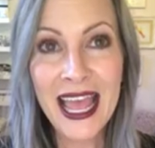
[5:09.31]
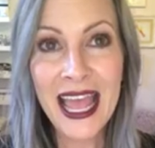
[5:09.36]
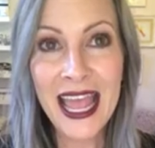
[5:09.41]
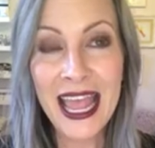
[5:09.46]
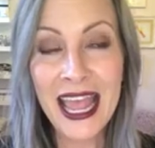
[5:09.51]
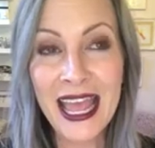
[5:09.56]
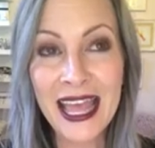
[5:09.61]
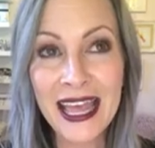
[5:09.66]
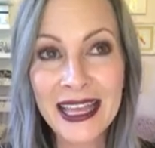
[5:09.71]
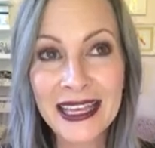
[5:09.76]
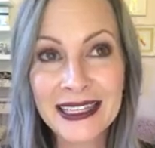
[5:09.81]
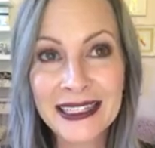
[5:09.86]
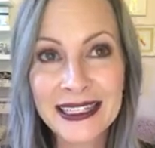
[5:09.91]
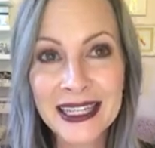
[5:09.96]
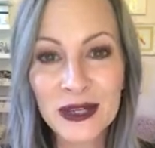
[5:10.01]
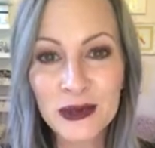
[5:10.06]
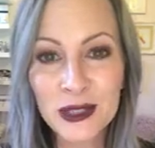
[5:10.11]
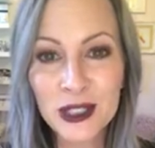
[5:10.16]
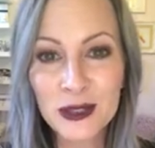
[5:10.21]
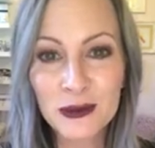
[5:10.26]
and
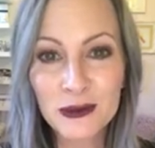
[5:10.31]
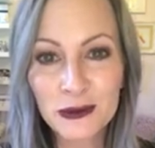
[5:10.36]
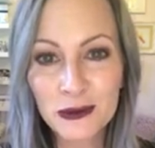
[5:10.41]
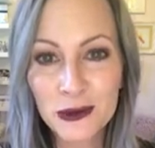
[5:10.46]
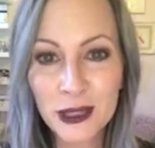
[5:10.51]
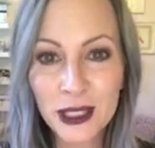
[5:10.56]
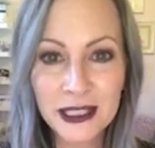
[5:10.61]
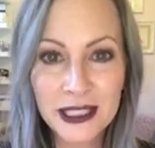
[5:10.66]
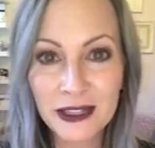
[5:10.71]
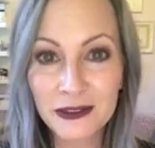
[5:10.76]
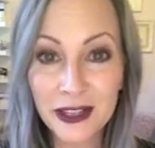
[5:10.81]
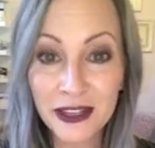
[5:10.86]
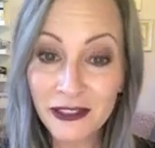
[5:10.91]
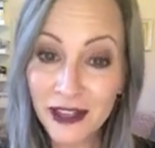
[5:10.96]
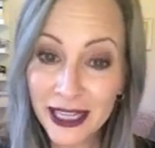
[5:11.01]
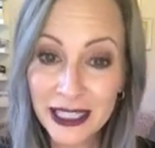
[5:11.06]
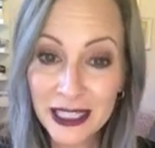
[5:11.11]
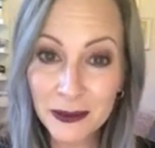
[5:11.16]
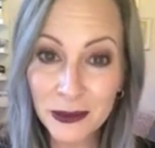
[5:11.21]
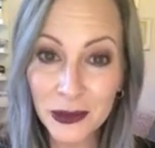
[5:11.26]
it was relatively
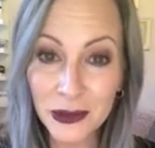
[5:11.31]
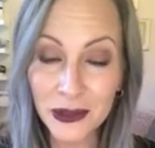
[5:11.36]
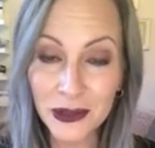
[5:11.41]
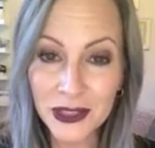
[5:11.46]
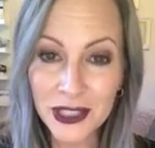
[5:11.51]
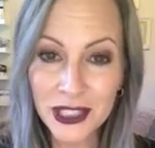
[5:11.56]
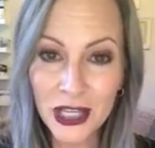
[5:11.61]
flexible,